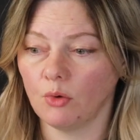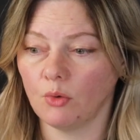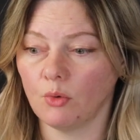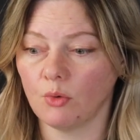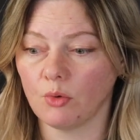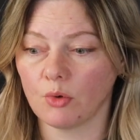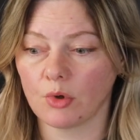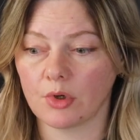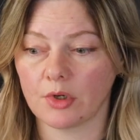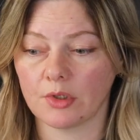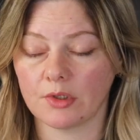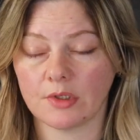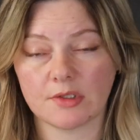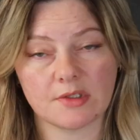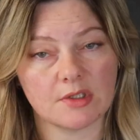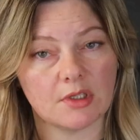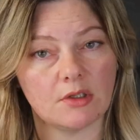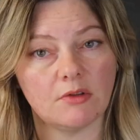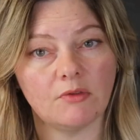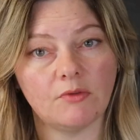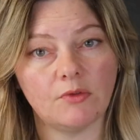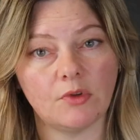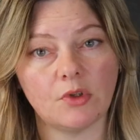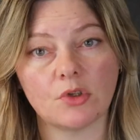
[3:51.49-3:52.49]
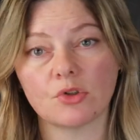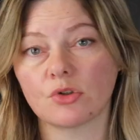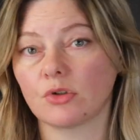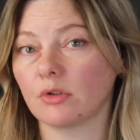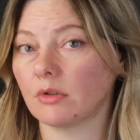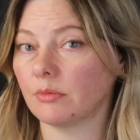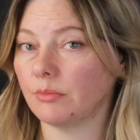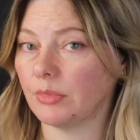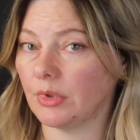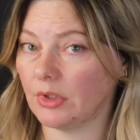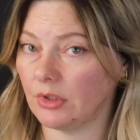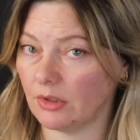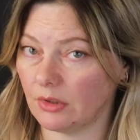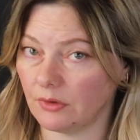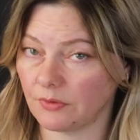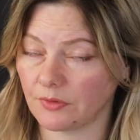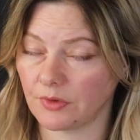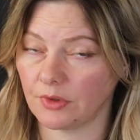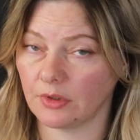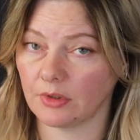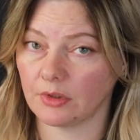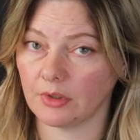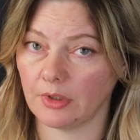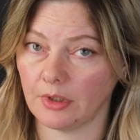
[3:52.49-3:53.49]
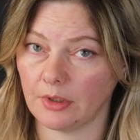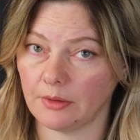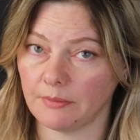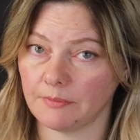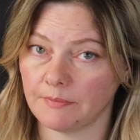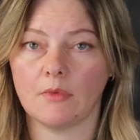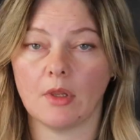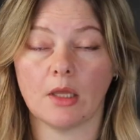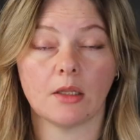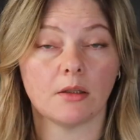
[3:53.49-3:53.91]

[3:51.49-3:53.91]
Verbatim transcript: or the same feature but differently.